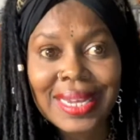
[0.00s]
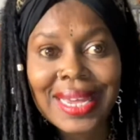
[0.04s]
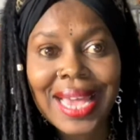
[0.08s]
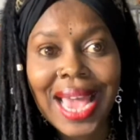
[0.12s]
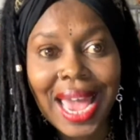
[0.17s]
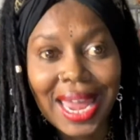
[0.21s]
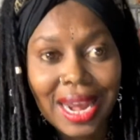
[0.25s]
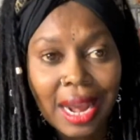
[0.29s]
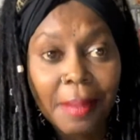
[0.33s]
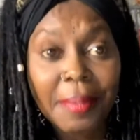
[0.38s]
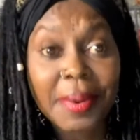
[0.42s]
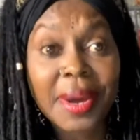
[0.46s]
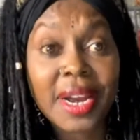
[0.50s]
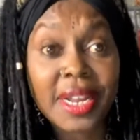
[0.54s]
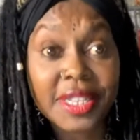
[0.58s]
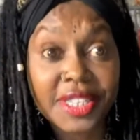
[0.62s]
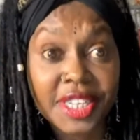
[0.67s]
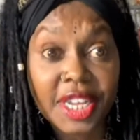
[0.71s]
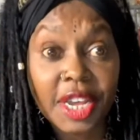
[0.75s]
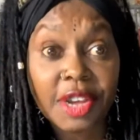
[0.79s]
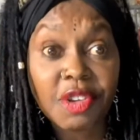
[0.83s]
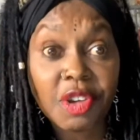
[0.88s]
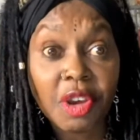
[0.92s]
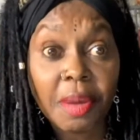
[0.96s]
and I'm going to
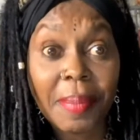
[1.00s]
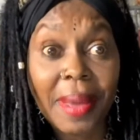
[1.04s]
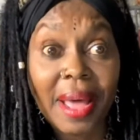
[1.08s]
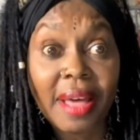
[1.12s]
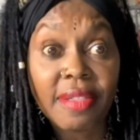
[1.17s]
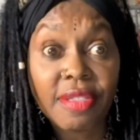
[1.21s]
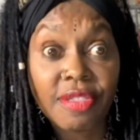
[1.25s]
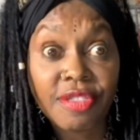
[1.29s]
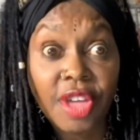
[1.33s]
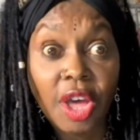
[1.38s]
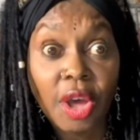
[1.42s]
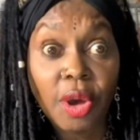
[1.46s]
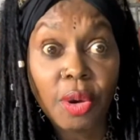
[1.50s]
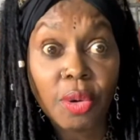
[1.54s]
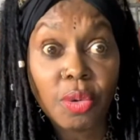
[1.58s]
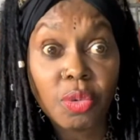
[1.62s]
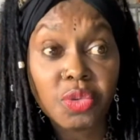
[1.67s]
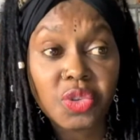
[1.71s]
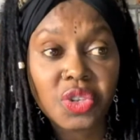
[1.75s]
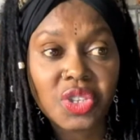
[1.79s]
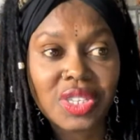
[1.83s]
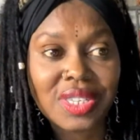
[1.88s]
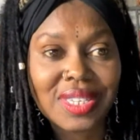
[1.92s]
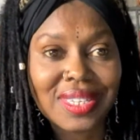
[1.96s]
tell you about
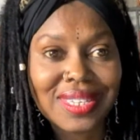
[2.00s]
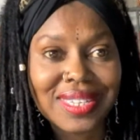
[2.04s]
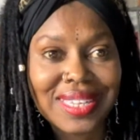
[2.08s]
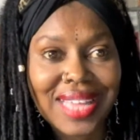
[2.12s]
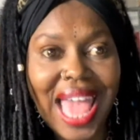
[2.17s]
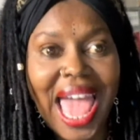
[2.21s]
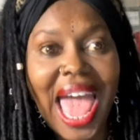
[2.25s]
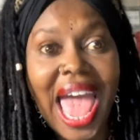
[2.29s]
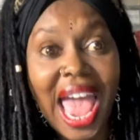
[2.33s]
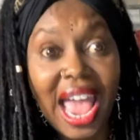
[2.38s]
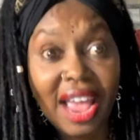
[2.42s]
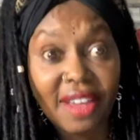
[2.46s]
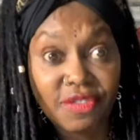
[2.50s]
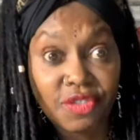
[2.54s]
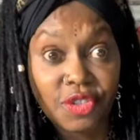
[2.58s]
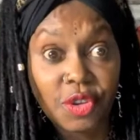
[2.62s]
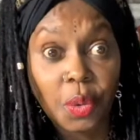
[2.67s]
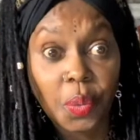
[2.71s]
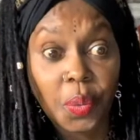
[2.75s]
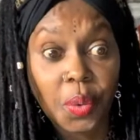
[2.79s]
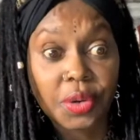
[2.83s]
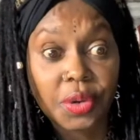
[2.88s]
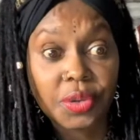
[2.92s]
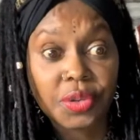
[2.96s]
those
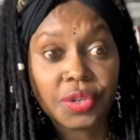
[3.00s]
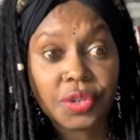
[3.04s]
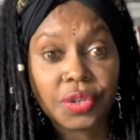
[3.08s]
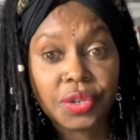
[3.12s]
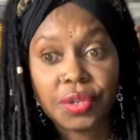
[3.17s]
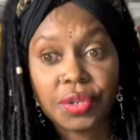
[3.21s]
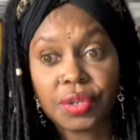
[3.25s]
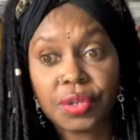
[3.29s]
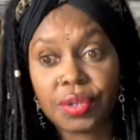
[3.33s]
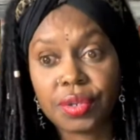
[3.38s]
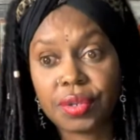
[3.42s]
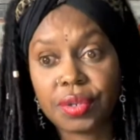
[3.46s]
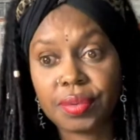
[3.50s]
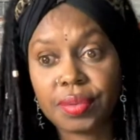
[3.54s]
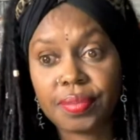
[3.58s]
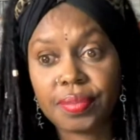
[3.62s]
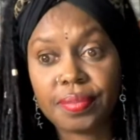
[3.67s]
afterwards.